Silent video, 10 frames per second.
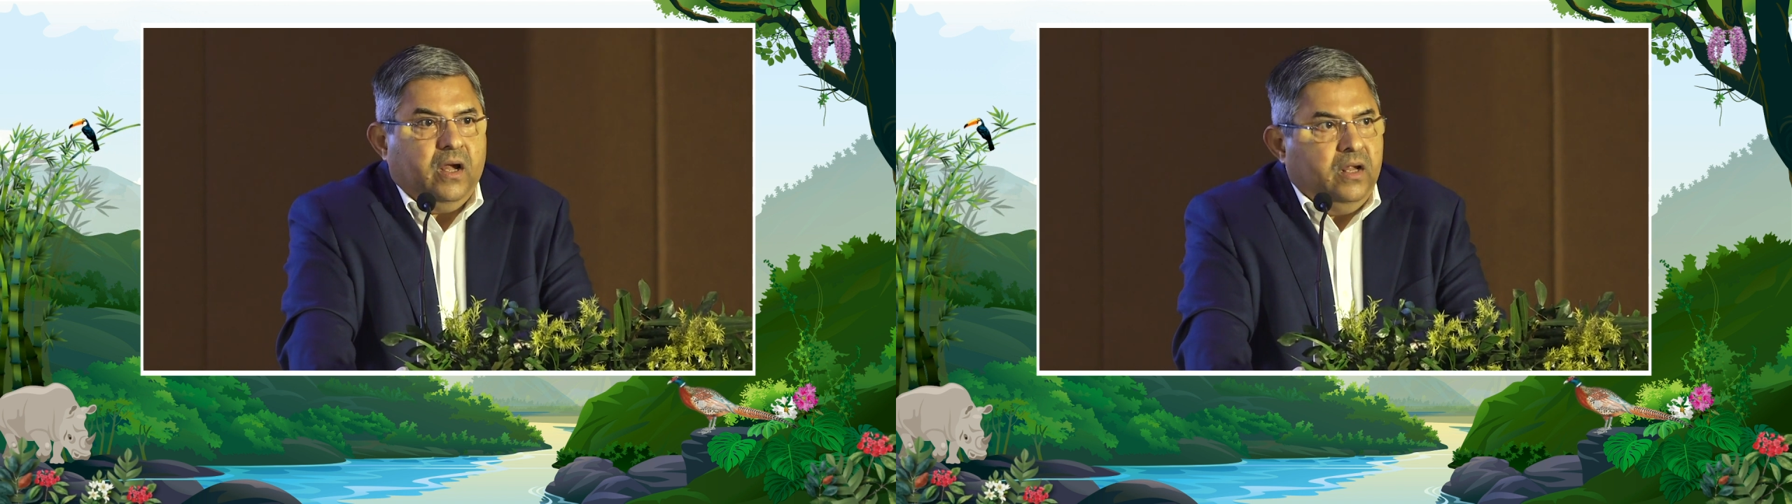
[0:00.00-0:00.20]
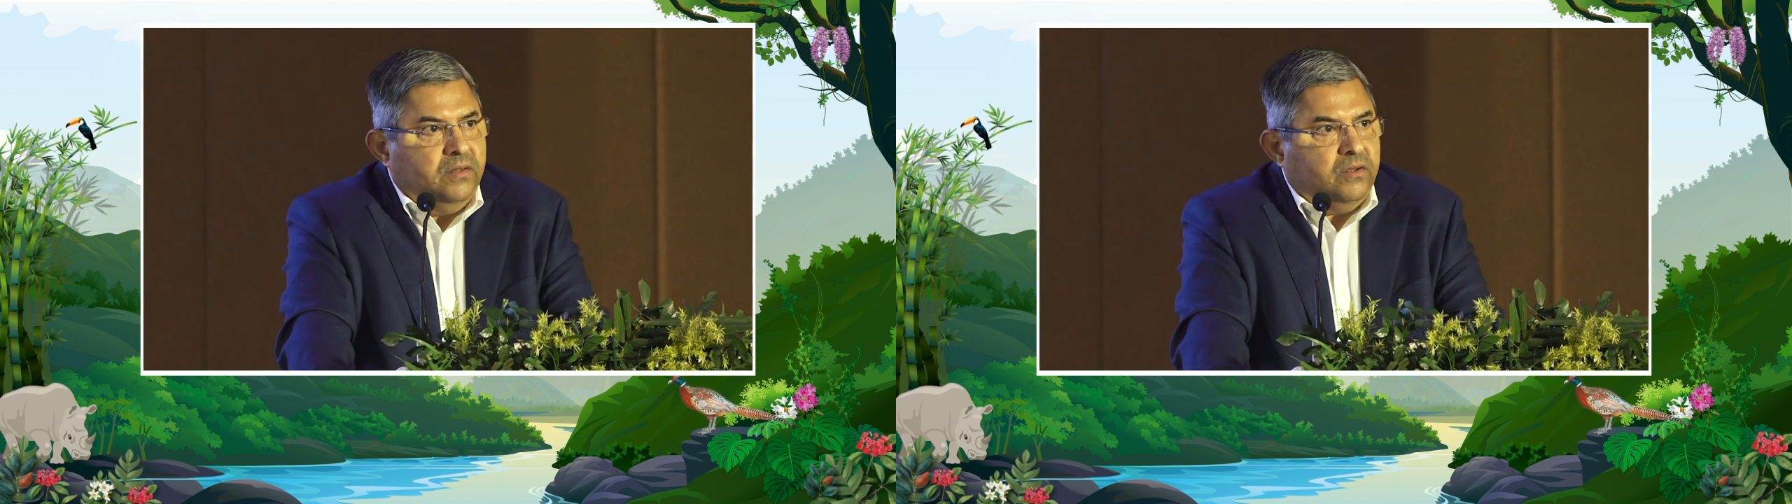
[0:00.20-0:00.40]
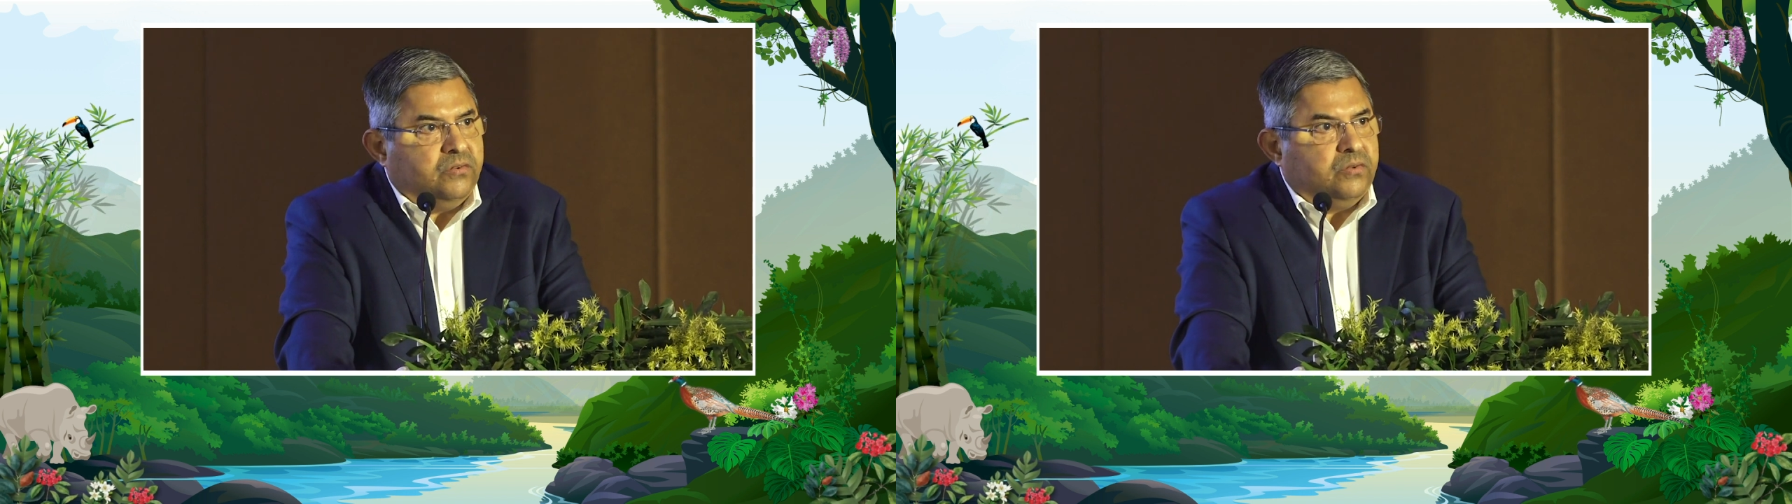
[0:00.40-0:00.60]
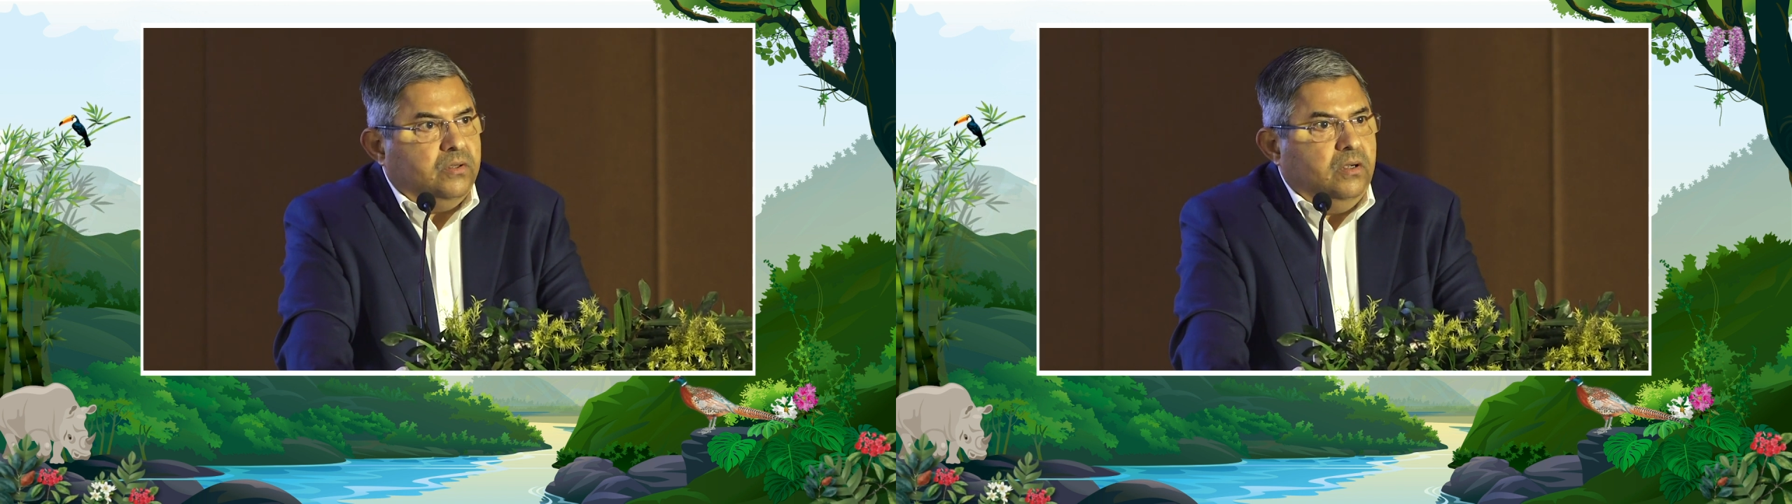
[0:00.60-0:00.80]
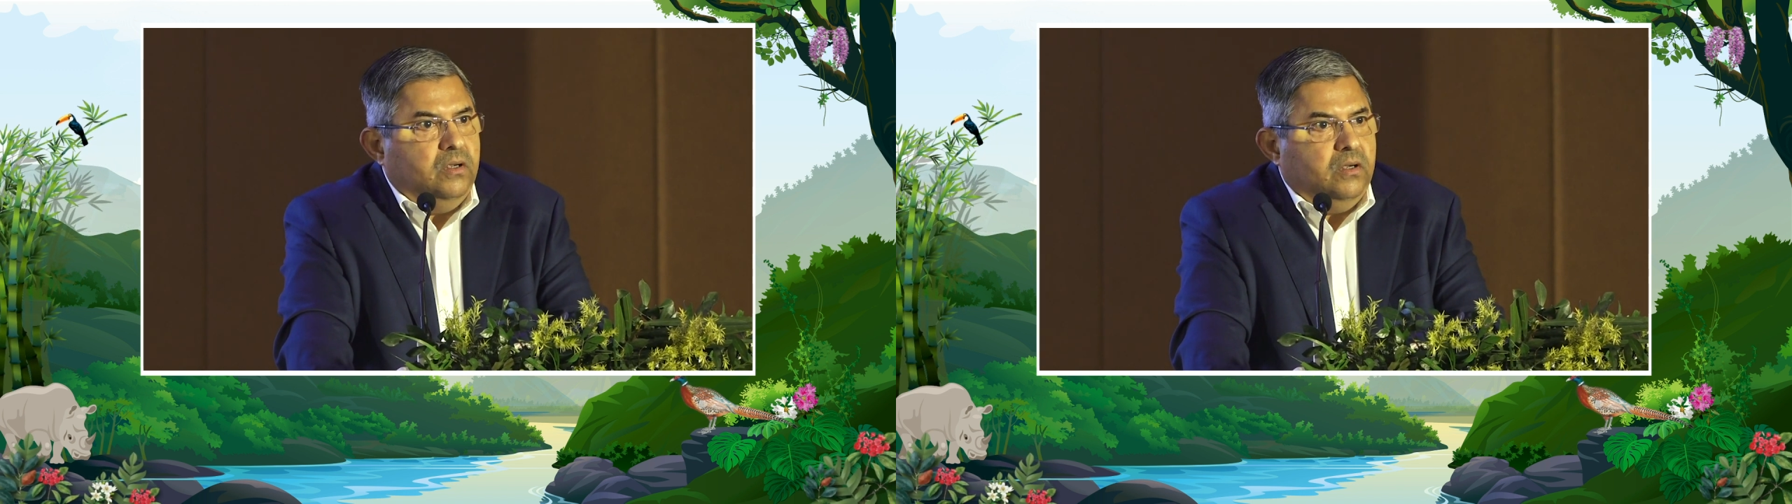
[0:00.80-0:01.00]
in
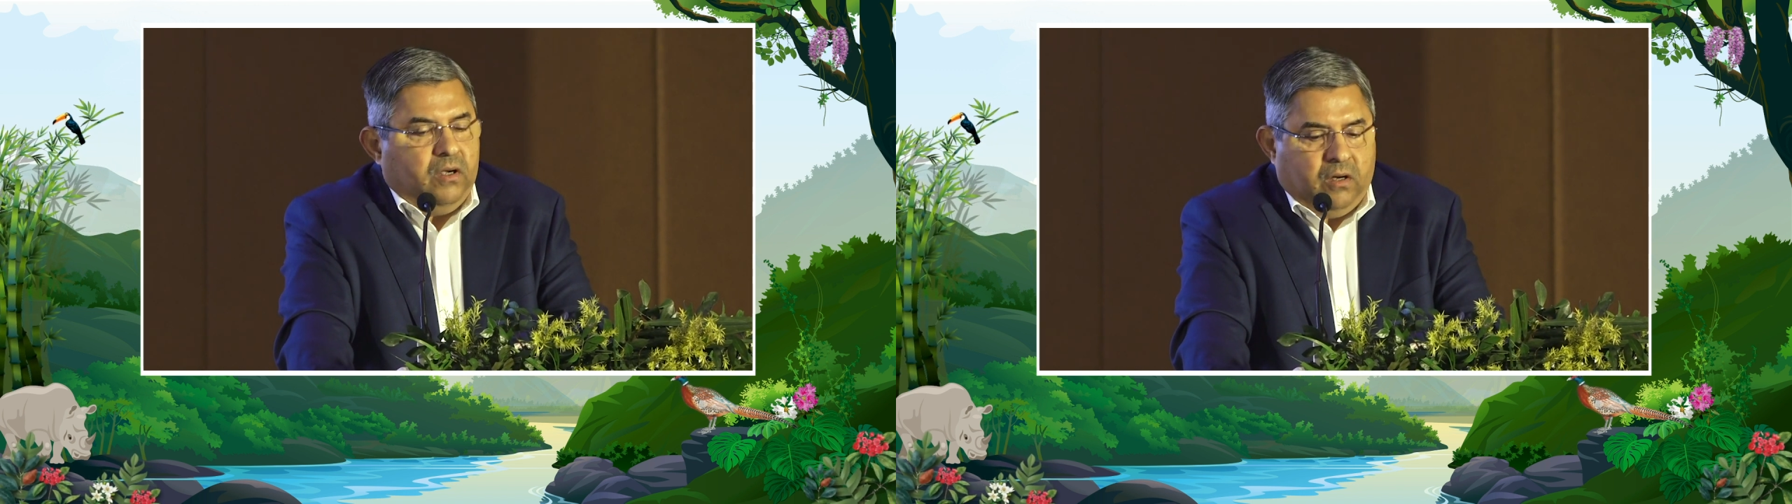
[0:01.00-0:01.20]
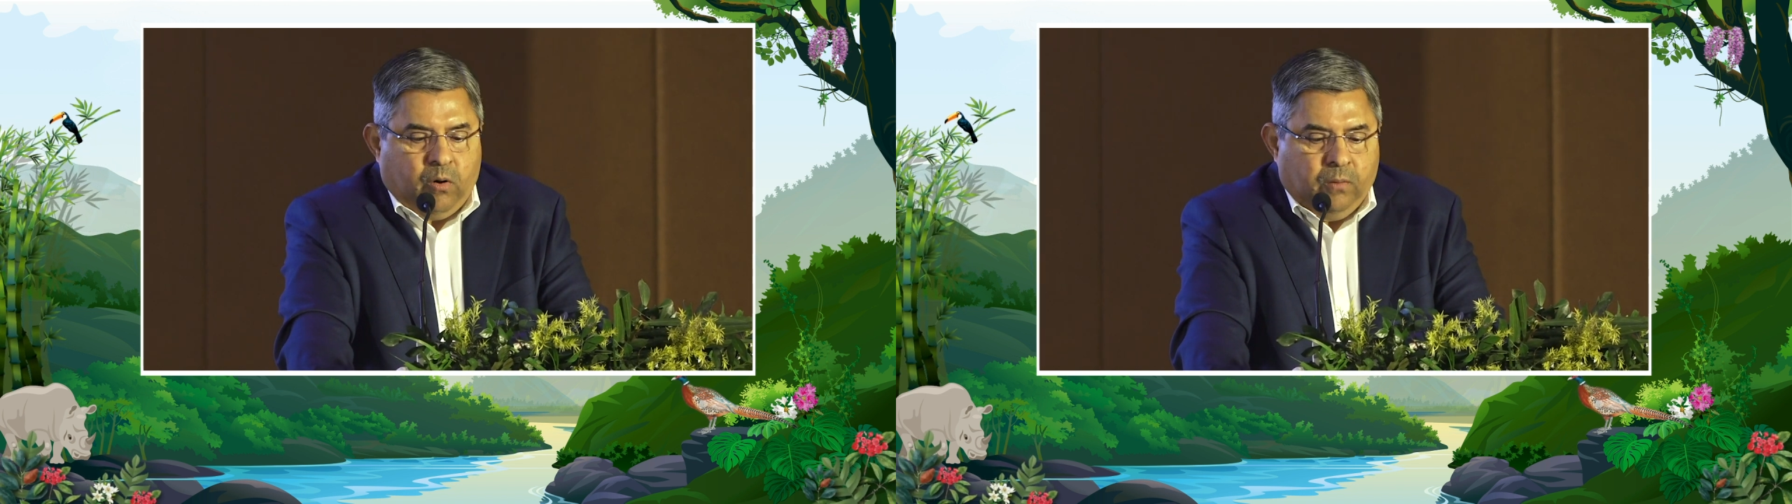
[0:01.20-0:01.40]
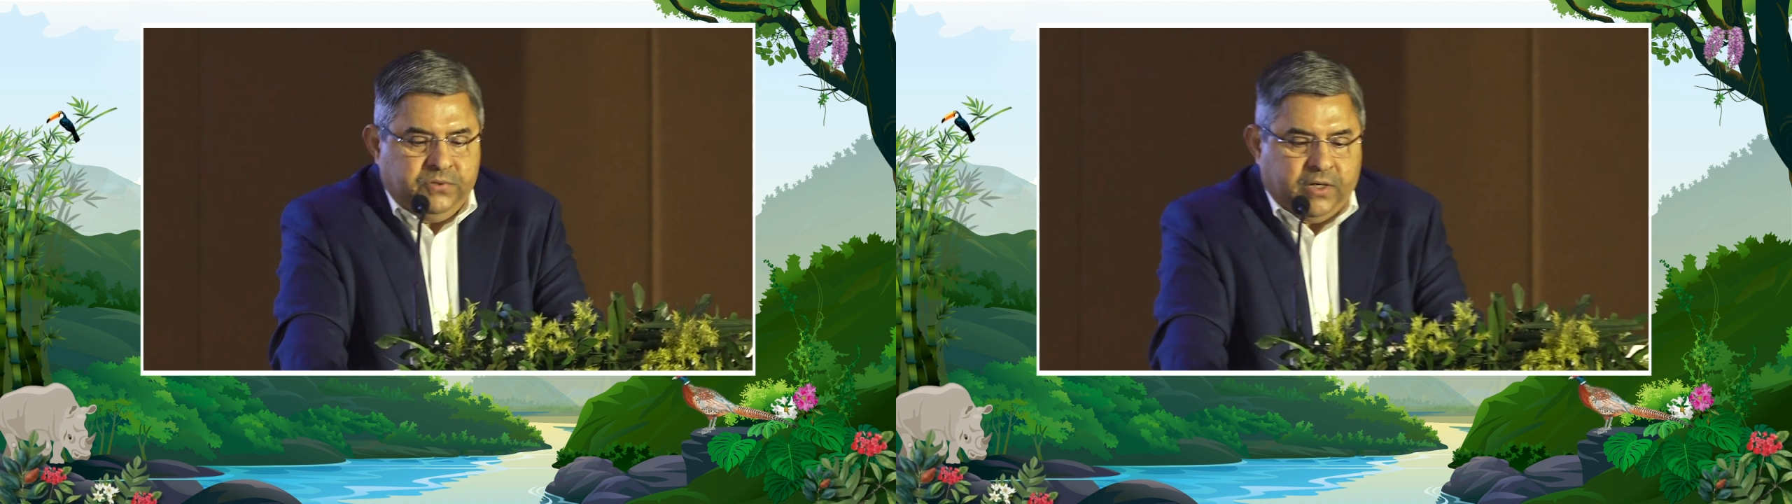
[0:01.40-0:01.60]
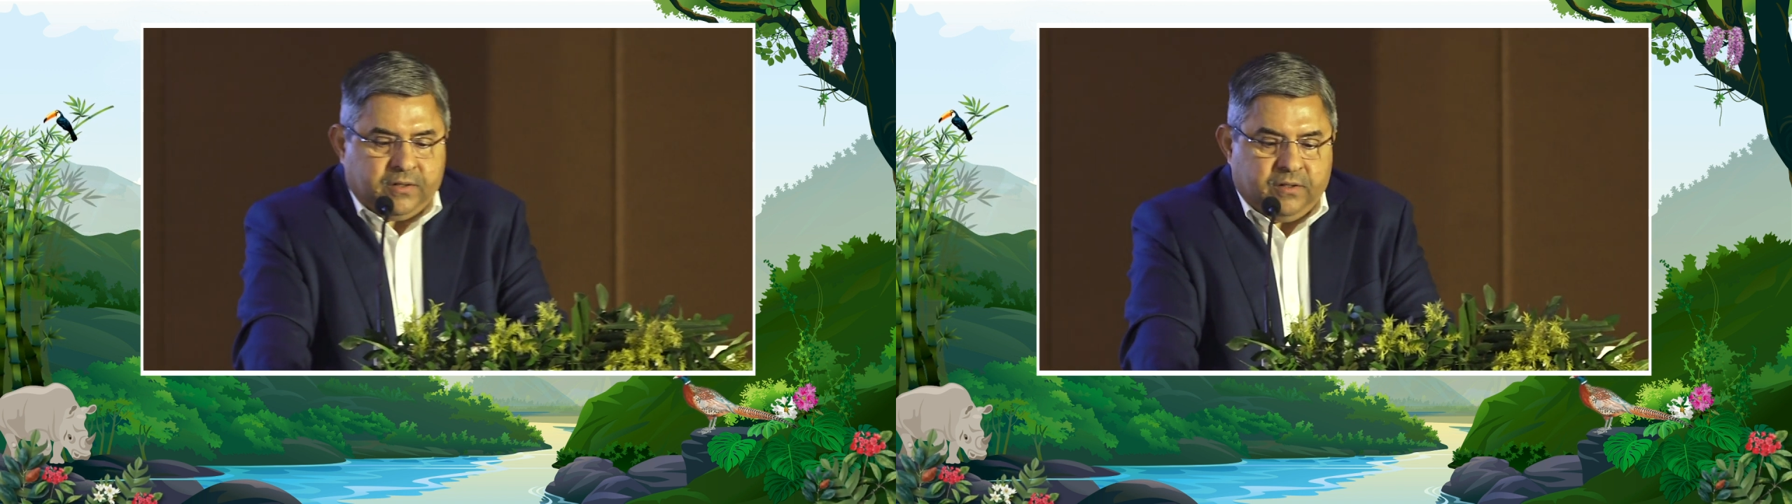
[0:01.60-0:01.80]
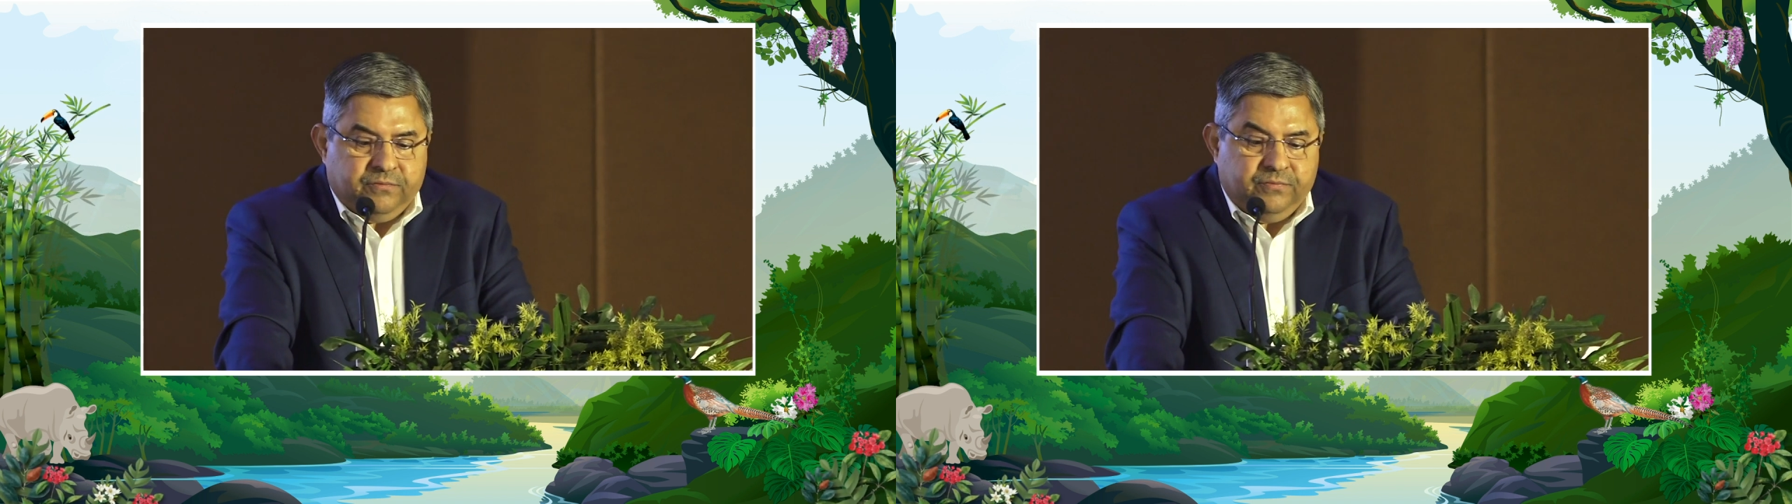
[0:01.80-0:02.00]
this
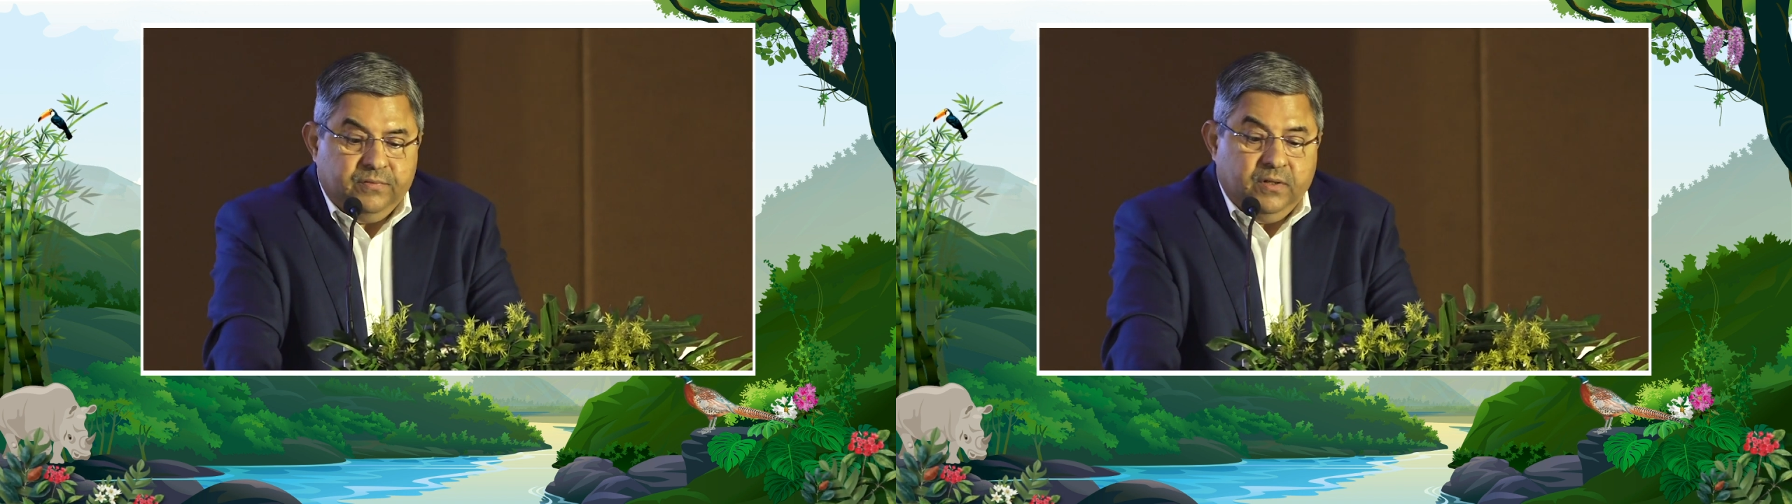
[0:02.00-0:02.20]
objective.